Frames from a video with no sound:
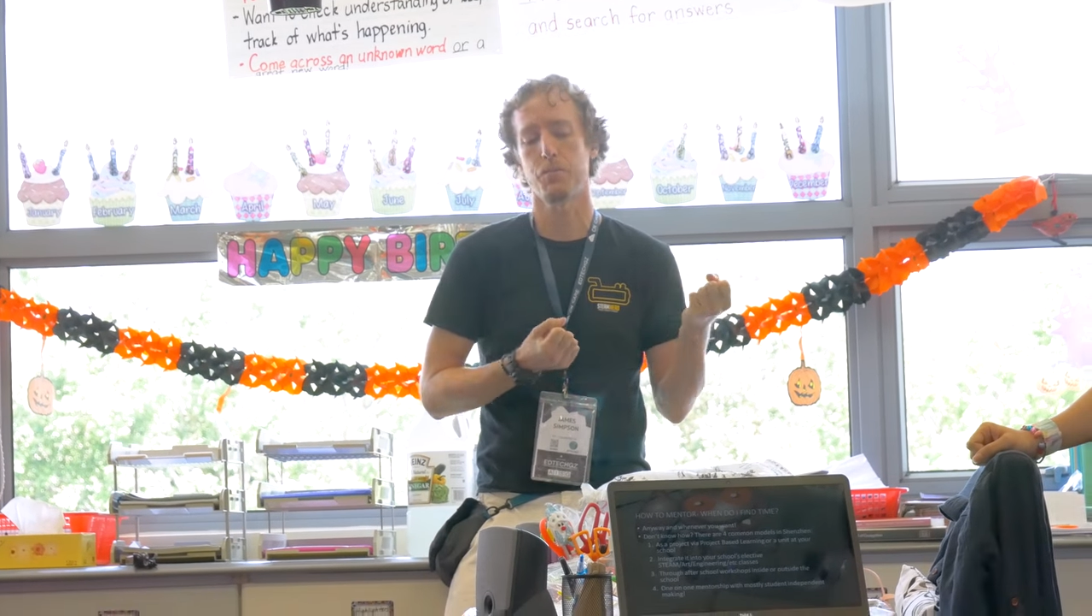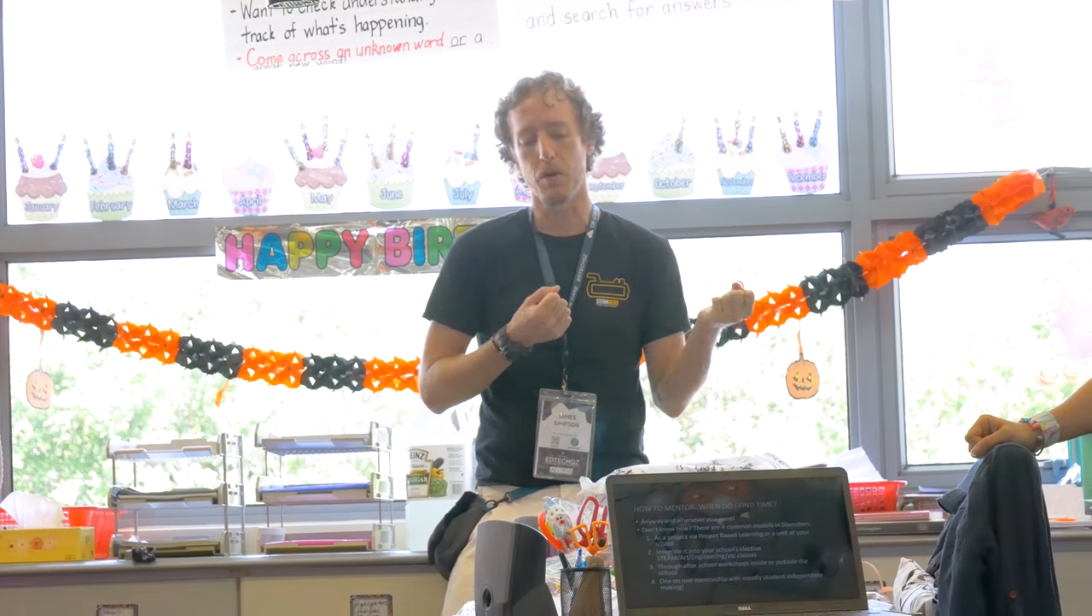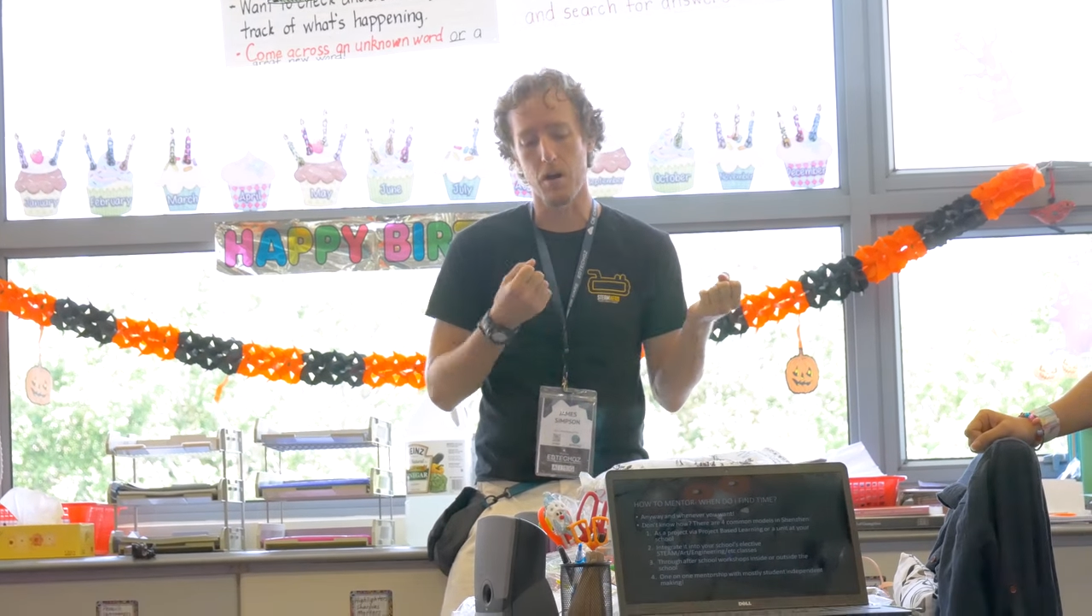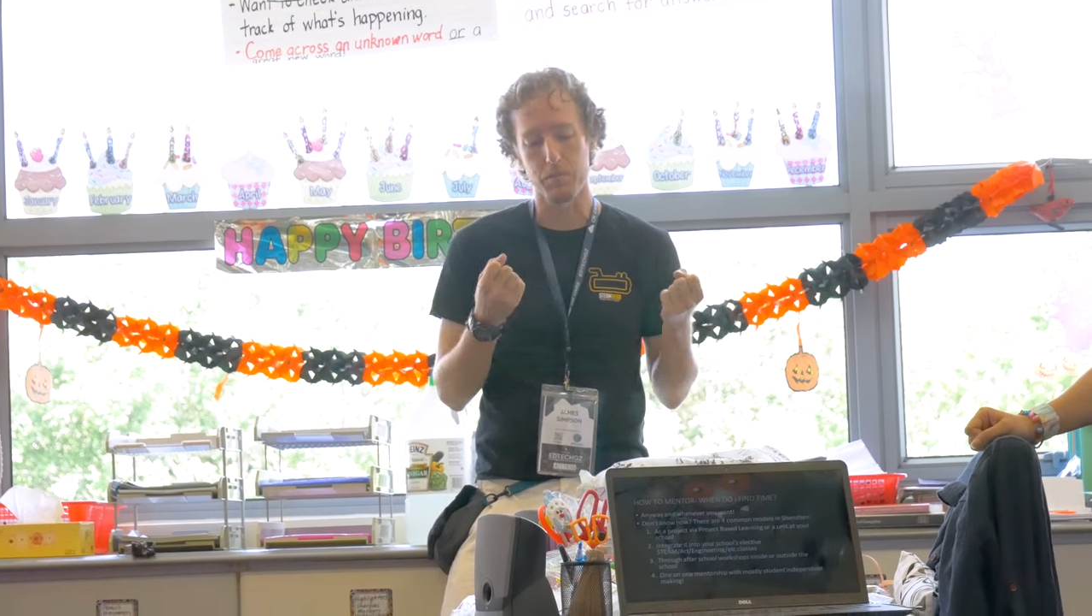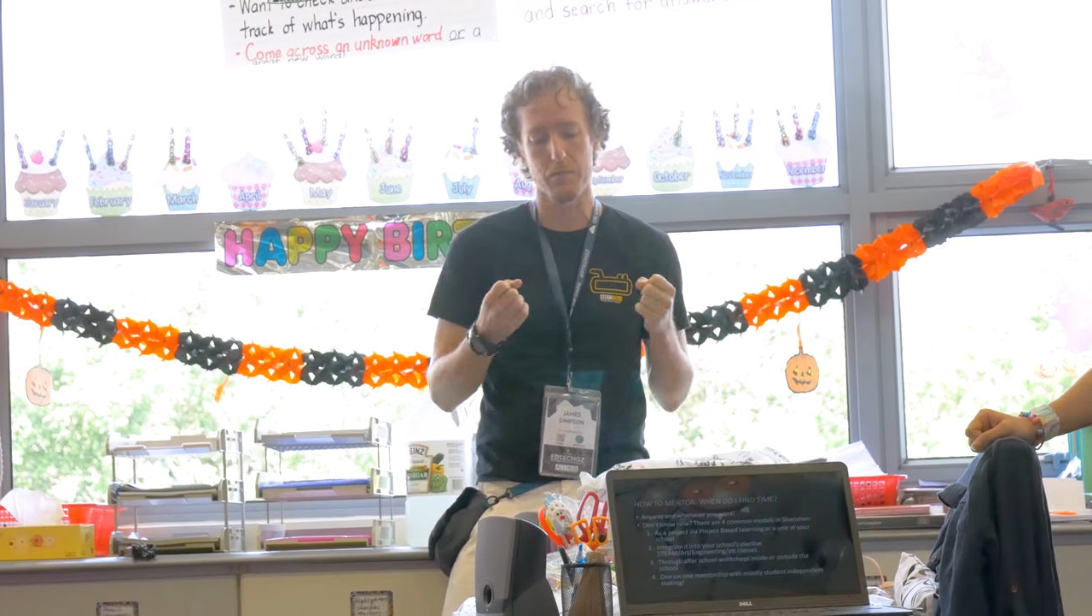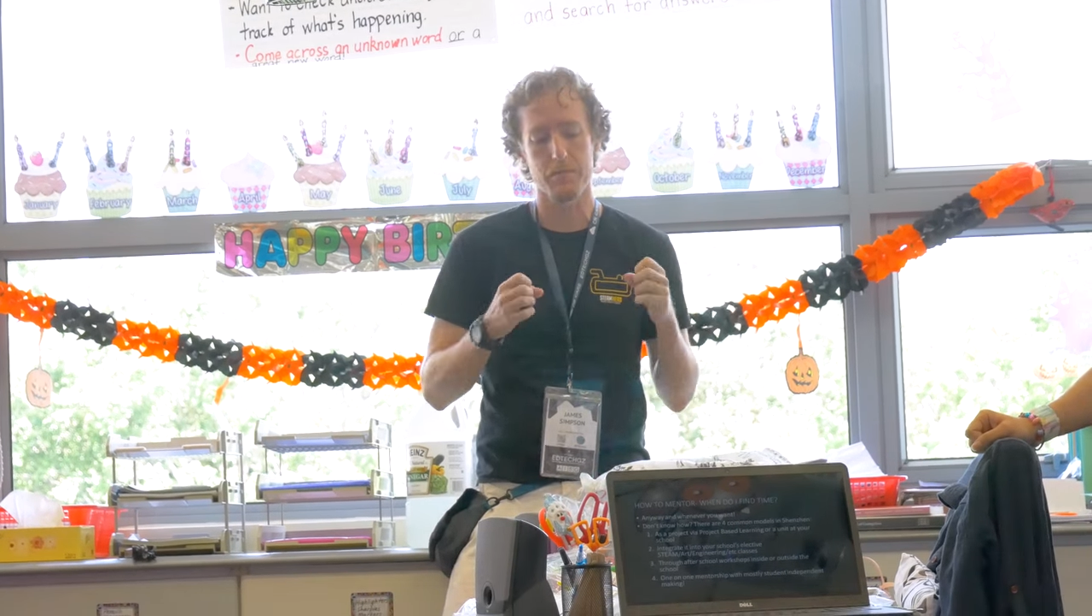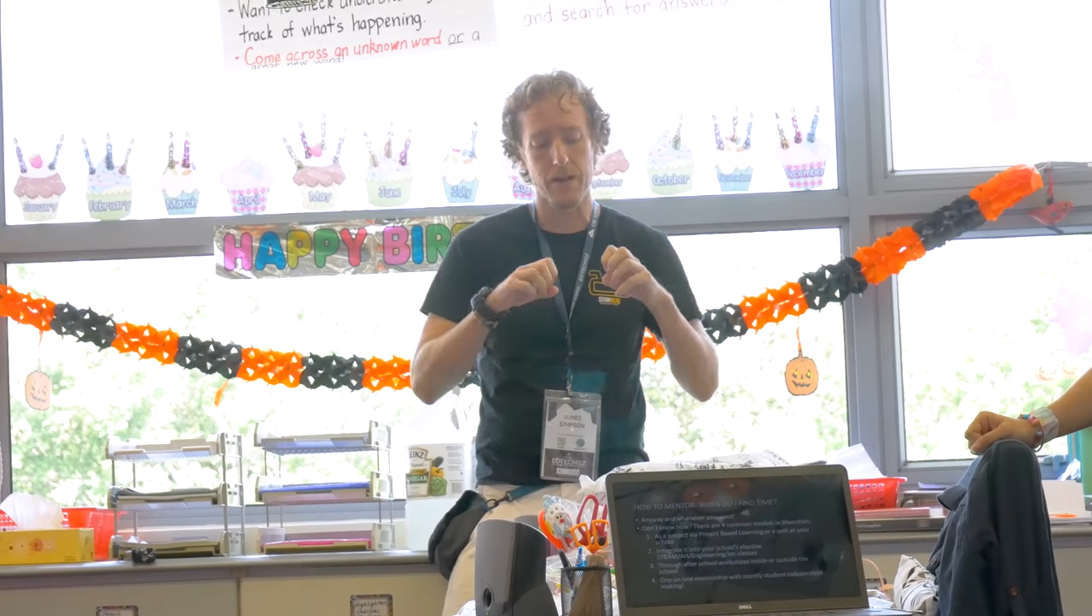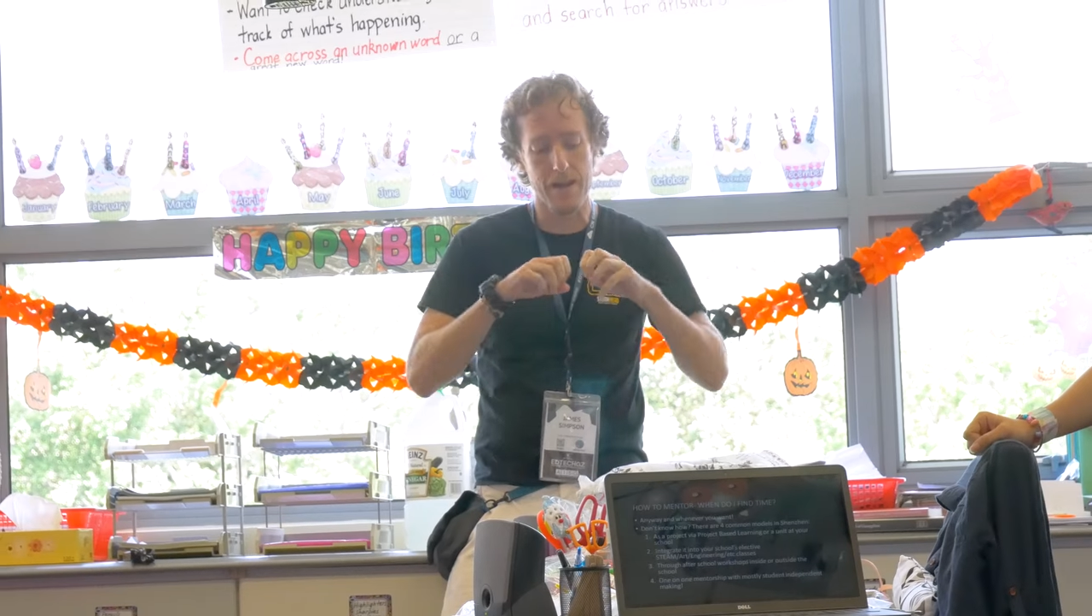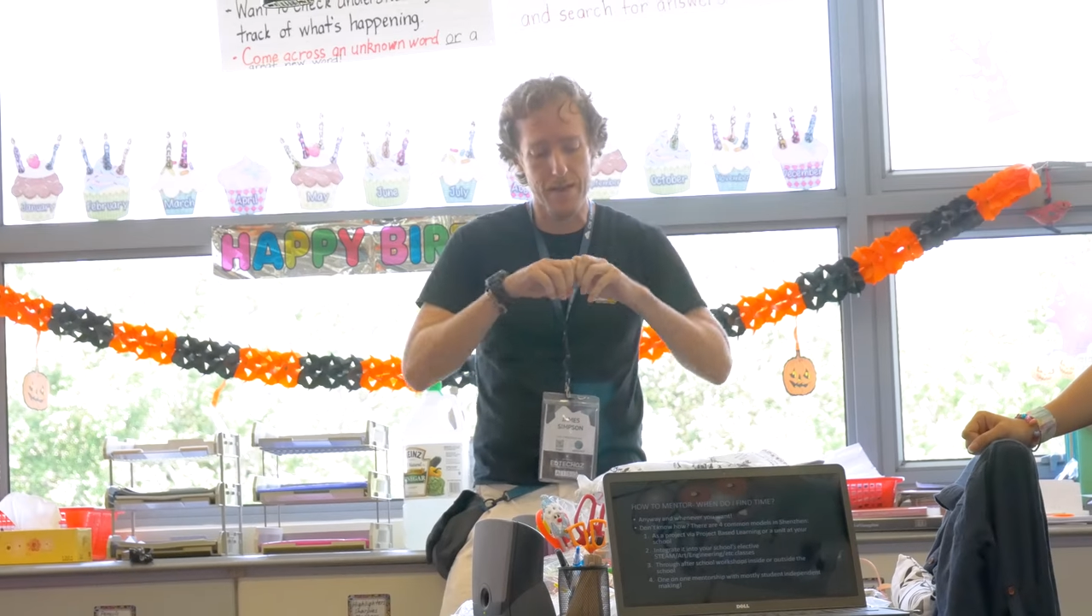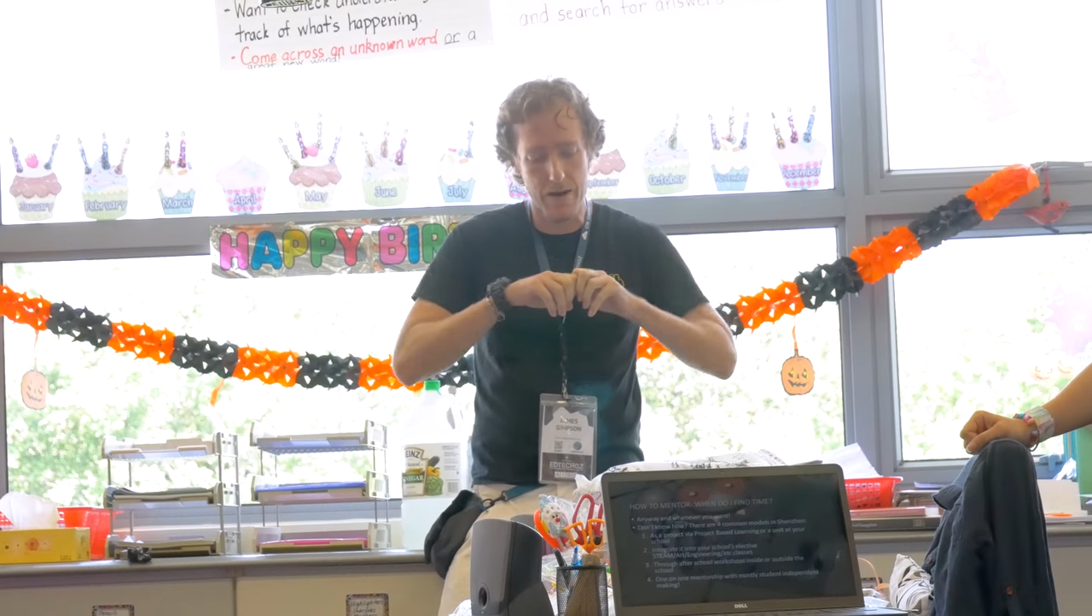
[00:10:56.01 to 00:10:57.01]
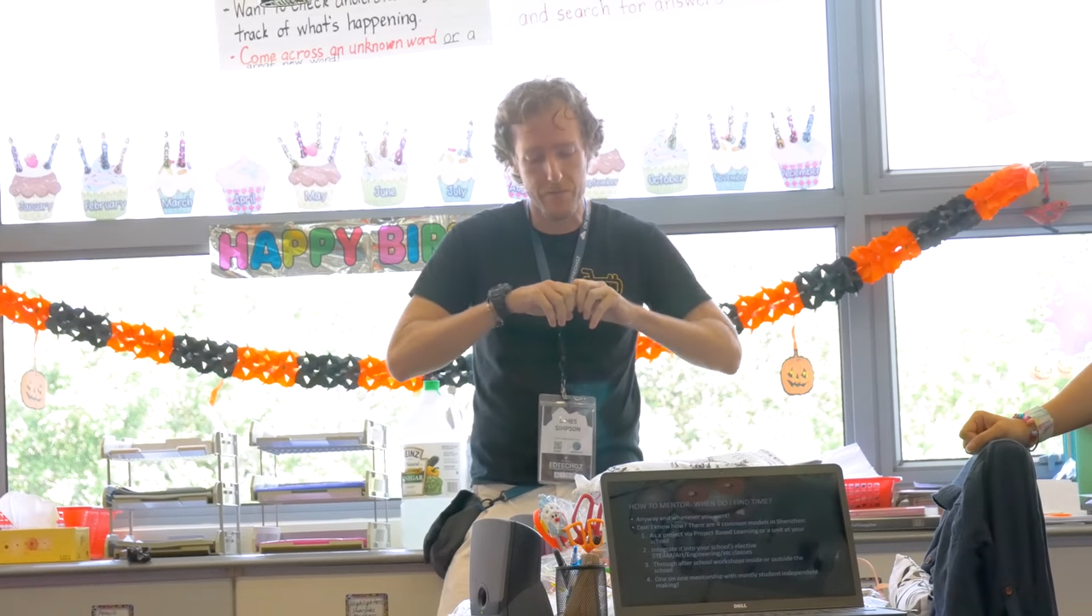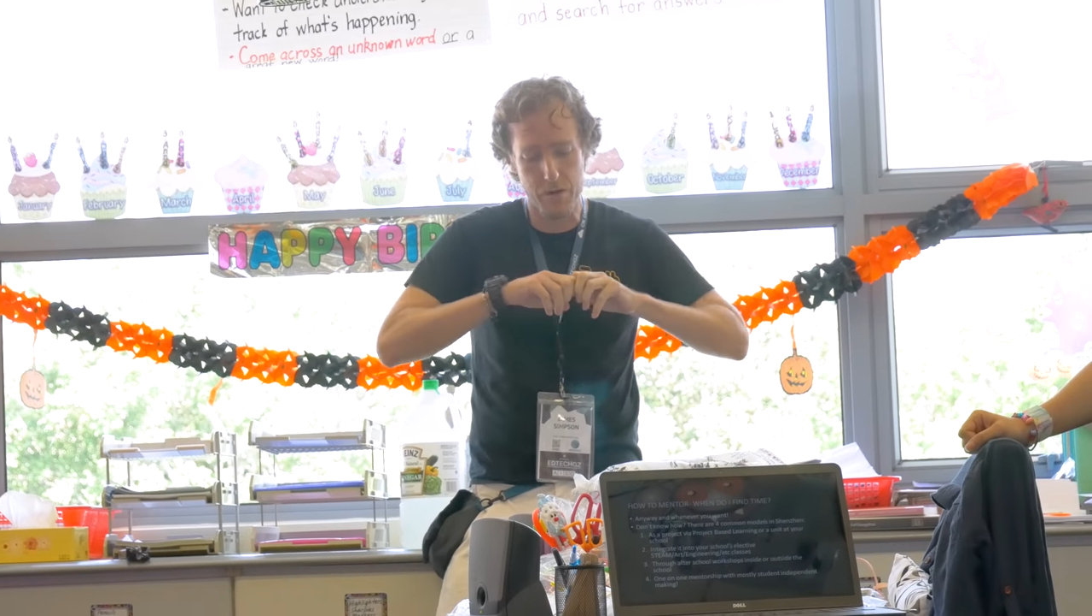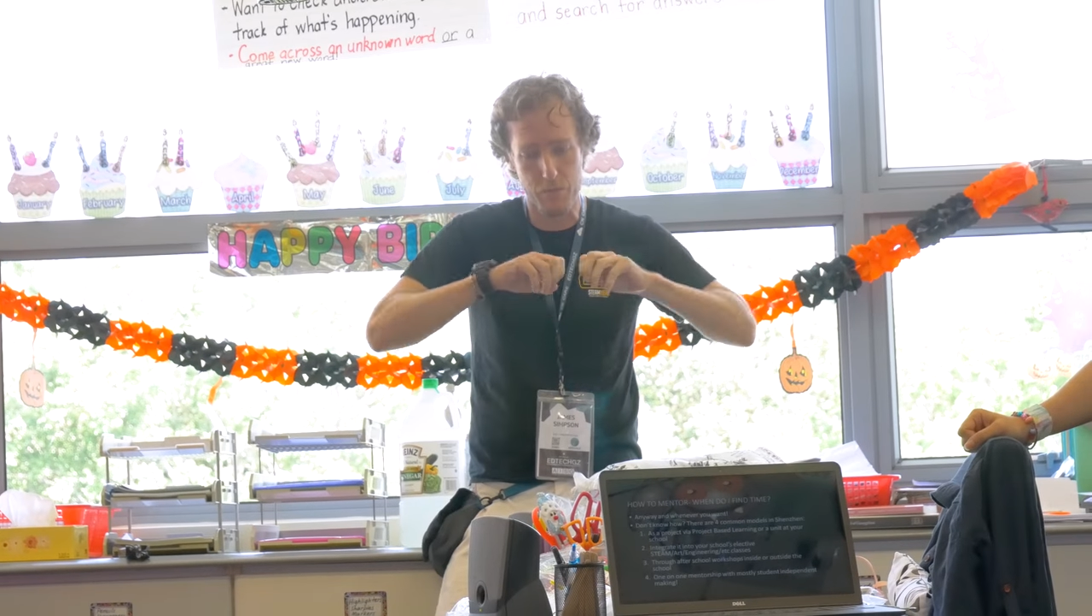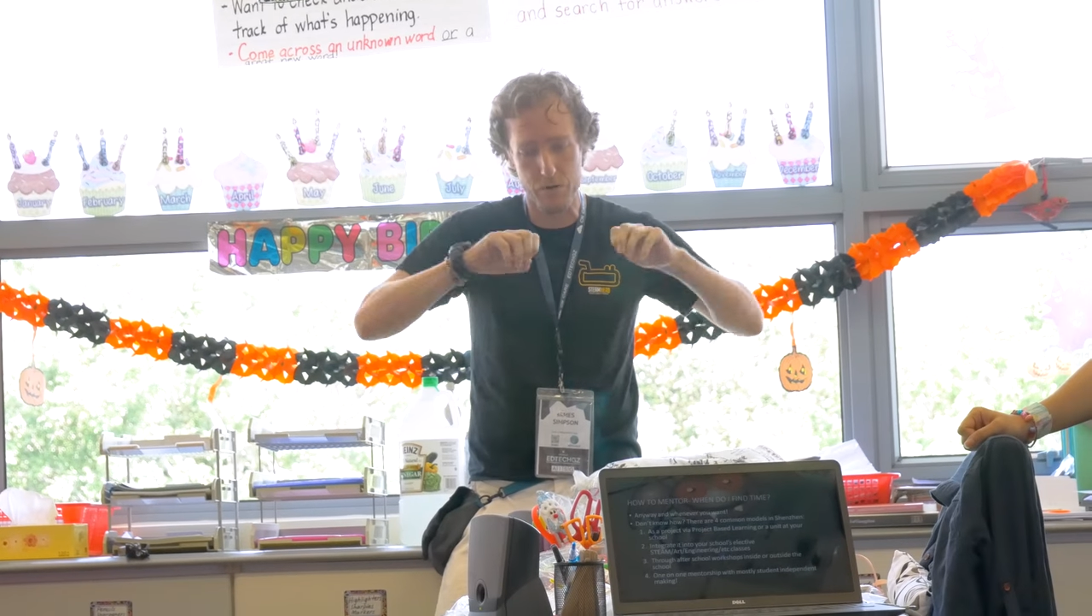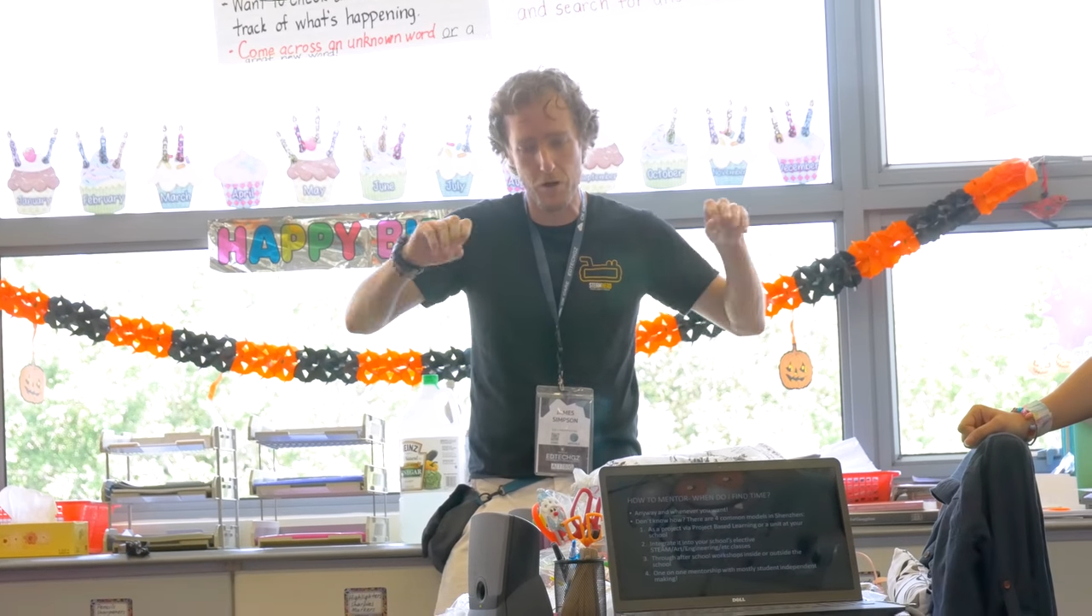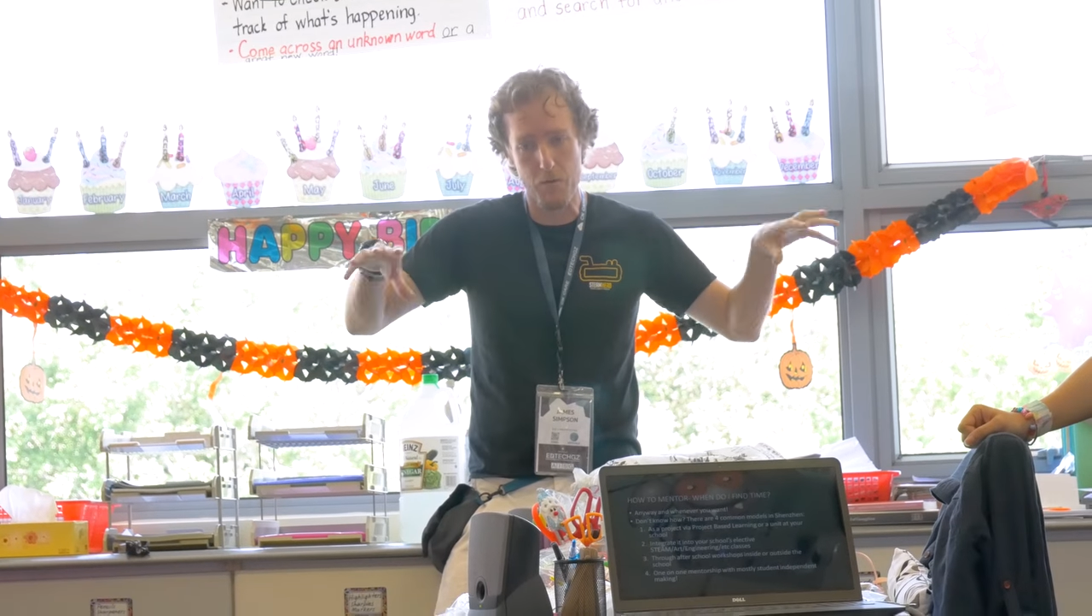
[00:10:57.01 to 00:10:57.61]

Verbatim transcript: problems, and then everybody would